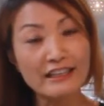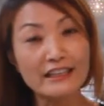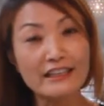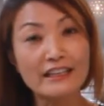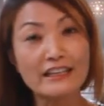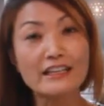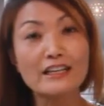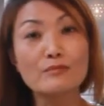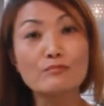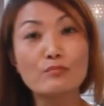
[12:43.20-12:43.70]

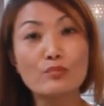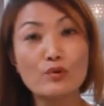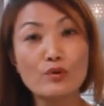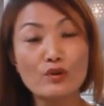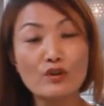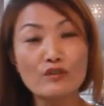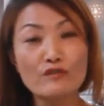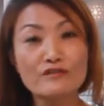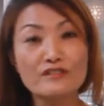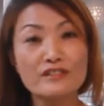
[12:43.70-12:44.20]
it
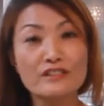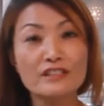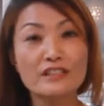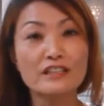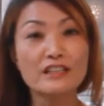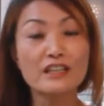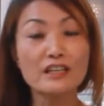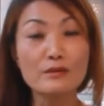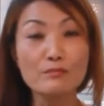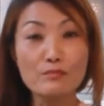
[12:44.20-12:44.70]
improves
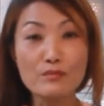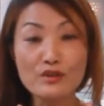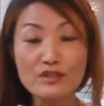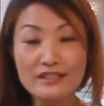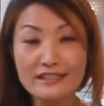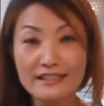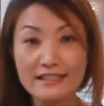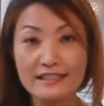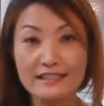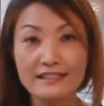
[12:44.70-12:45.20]
immune
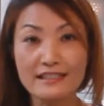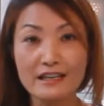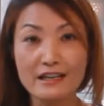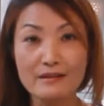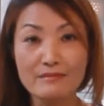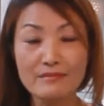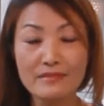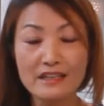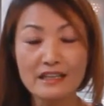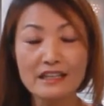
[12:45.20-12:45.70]

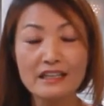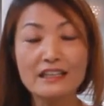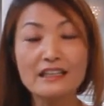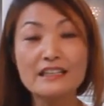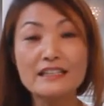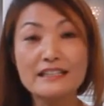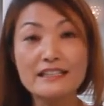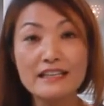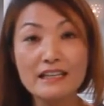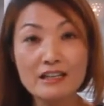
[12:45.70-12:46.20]
system,
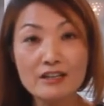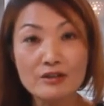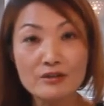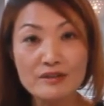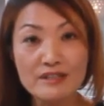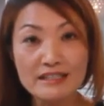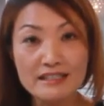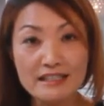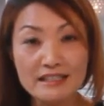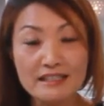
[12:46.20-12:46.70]
it
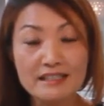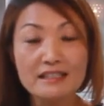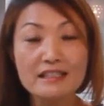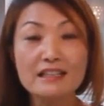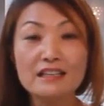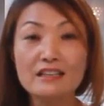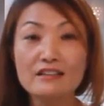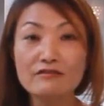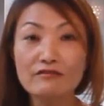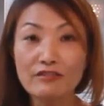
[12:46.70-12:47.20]
decreases
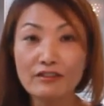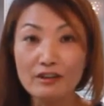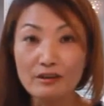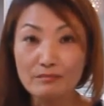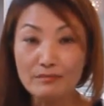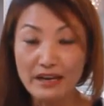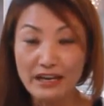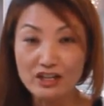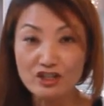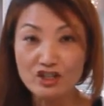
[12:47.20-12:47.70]

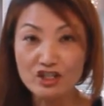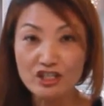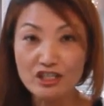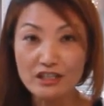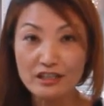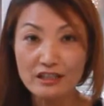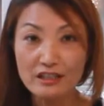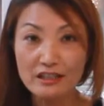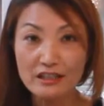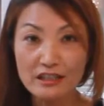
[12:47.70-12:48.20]
inflammation,
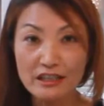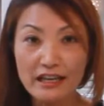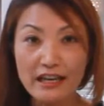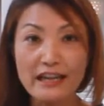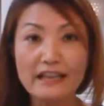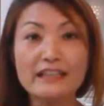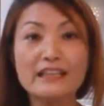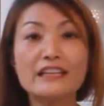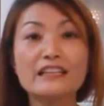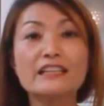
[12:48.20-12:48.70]

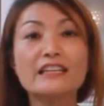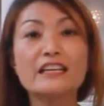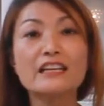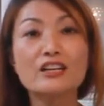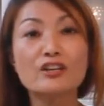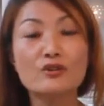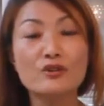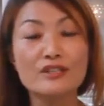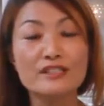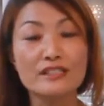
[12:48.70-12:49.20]
and it
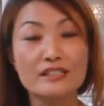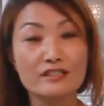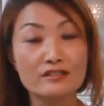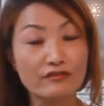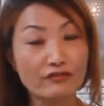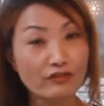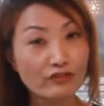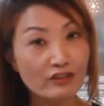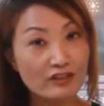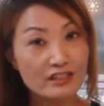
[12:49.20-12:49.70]
decreases
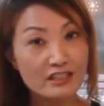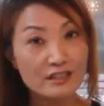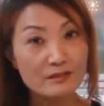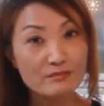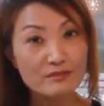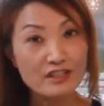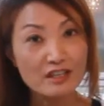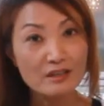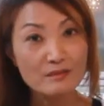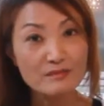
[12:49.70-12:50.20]
flu
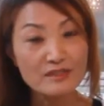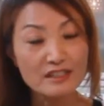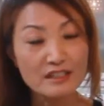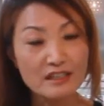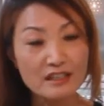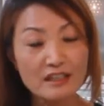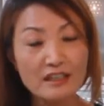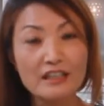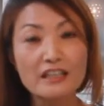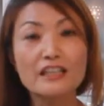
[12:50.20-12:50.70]
symptoms,
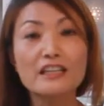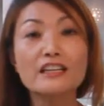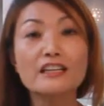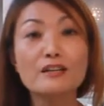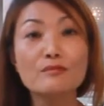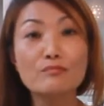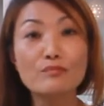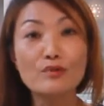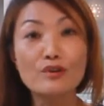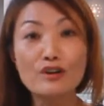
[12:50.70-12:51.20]
it
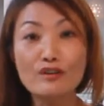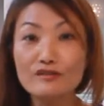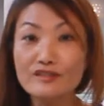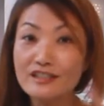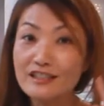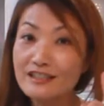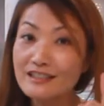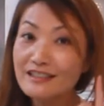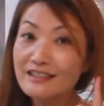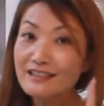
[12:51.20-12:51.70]

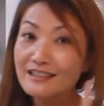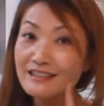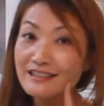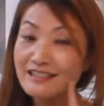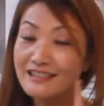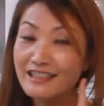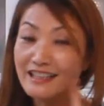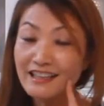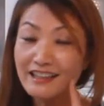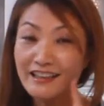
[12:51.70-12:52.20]
improves
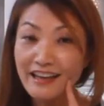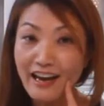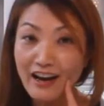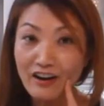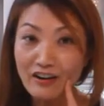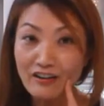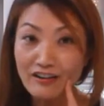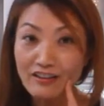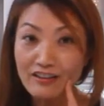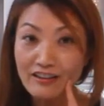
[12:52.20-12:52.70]
skin
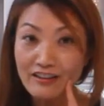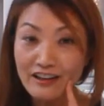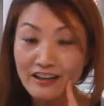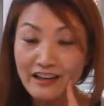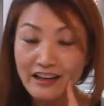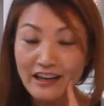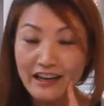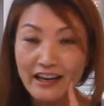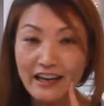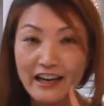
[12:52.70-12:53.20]
health,
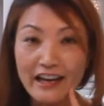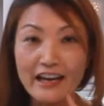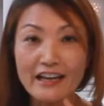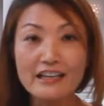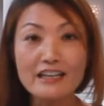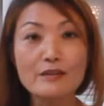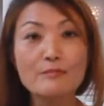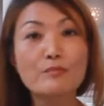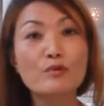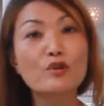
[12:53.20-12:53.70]
and
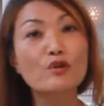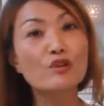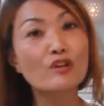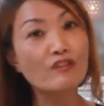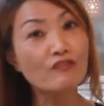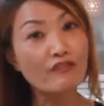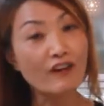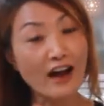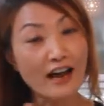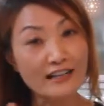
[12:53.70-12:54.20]
it
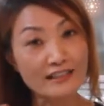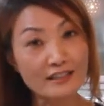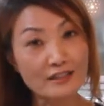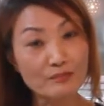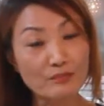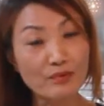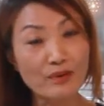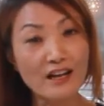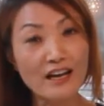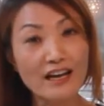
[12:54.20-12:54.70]
purifies the
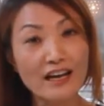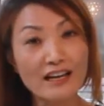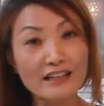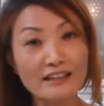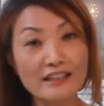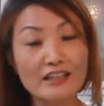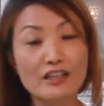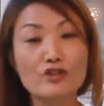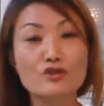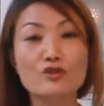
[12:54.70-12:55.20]

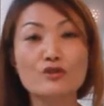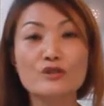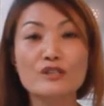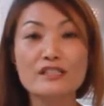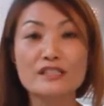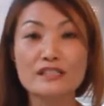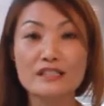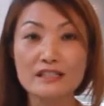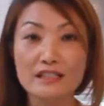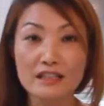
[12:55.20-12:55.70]
blood, it
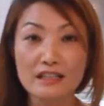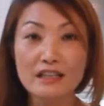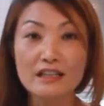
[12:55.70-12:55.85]
treats